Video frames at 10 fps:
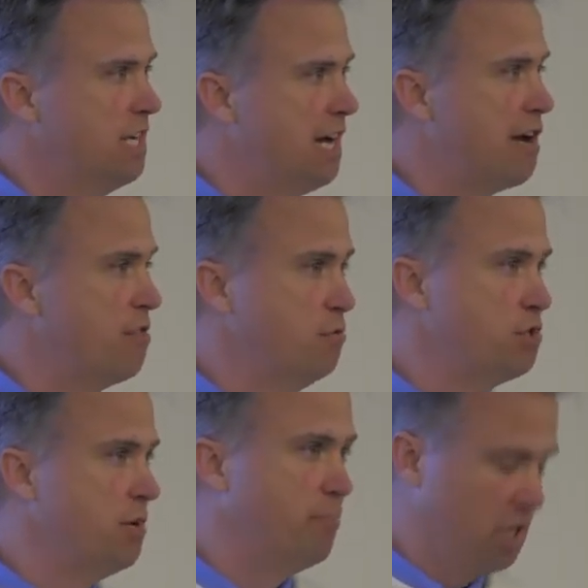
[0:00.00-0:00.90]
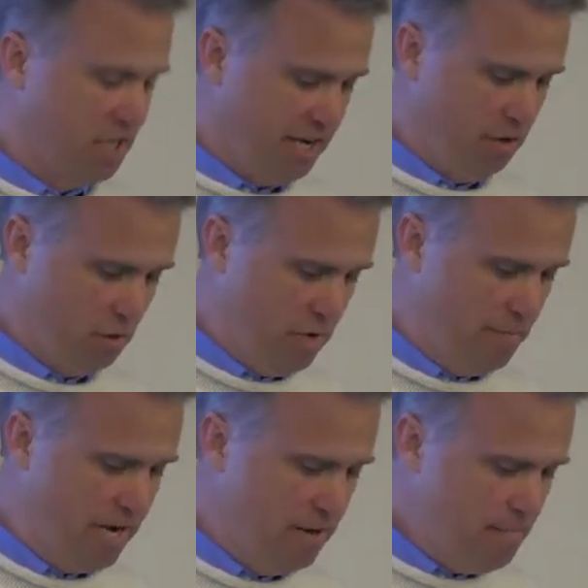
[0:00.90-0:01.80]
not through some particular
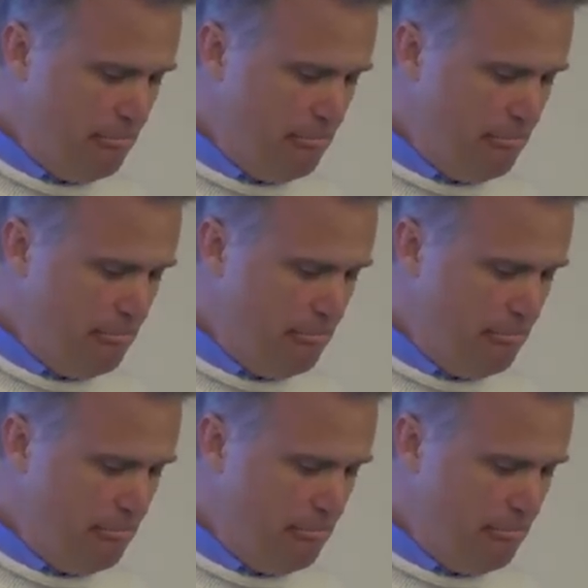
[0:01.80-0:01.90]
weapon.